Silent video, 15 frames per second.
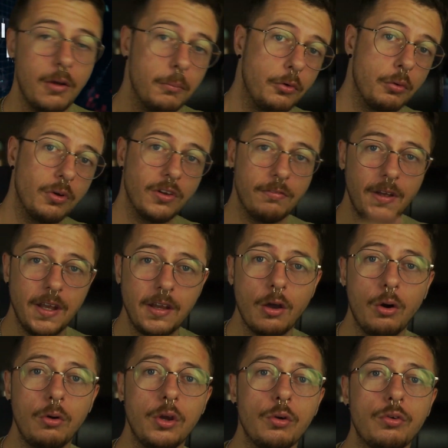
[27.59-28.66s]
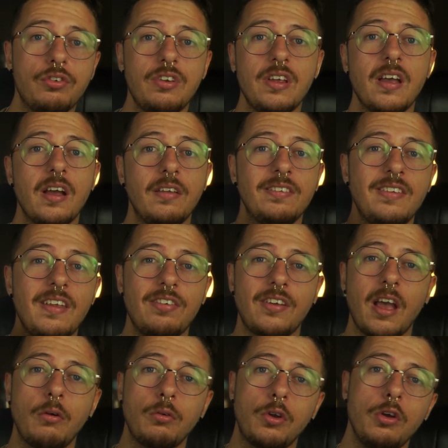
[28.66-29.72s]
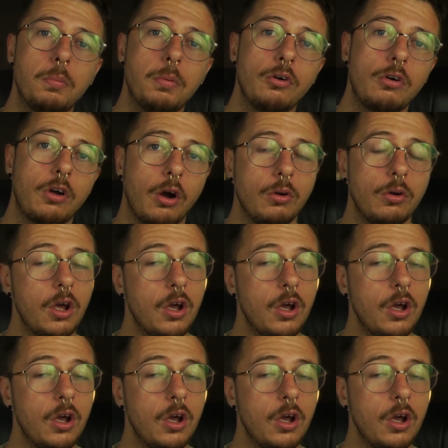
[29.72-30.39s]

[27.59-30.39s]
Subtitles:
During the video, you'll see a discount coupon code